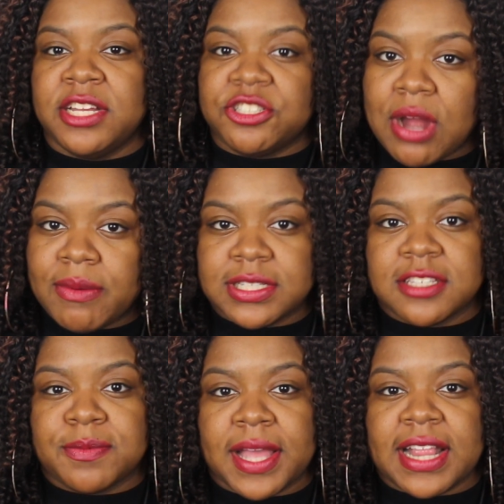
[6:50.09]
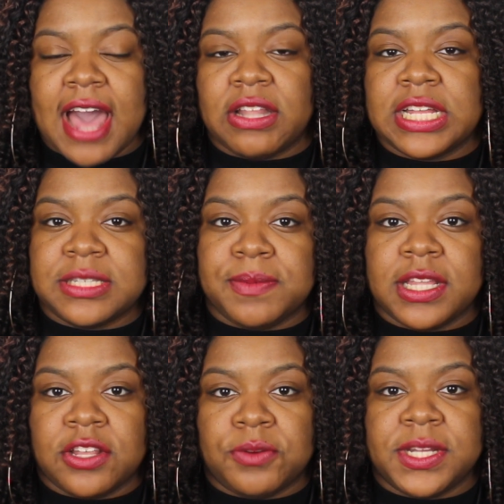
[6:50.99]
because you always expect the outlet to be
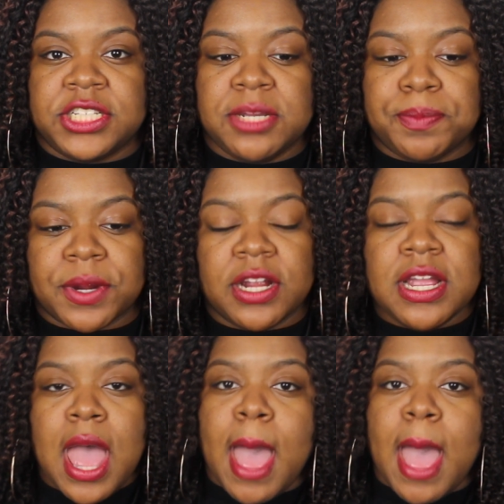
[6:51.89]
a little bit cheaper.